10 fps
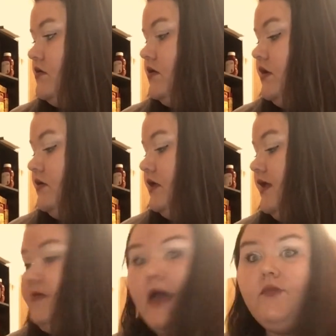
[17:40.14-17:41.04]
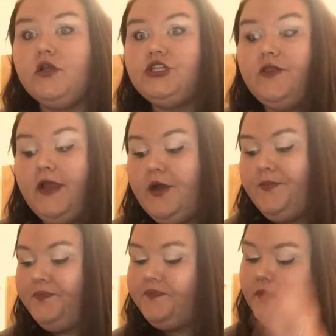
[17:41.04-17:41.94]
I'm going to keep that brushed there.
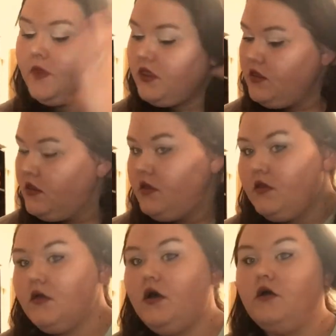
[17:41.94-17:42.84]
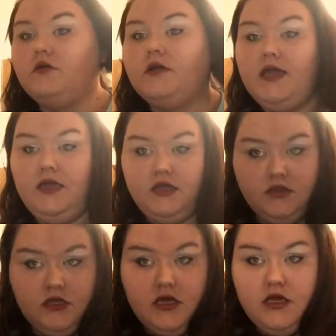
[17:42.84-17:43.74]
Alright,
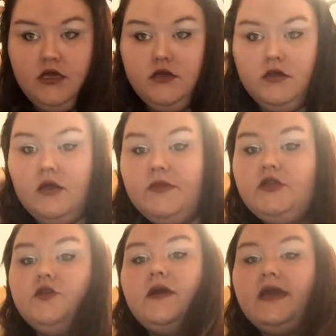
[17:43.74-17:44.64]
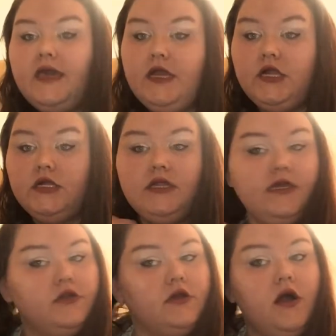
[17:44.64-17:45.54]
and then I'm going to do my hair
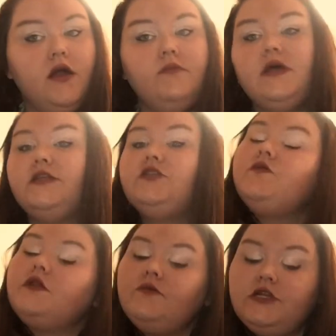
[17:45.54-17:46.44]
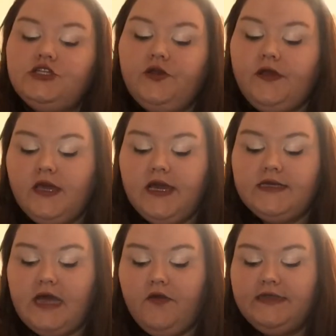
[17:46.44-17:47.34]
later on, but I just really wanted to show you
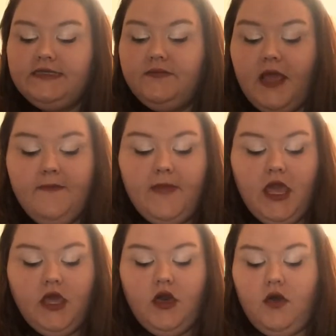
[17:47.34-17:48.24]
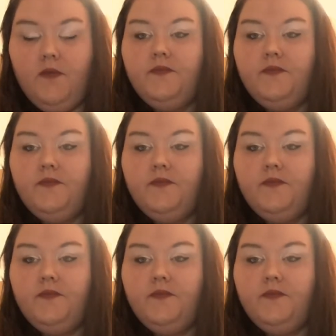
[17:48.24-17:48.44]
guys how I did my makeup.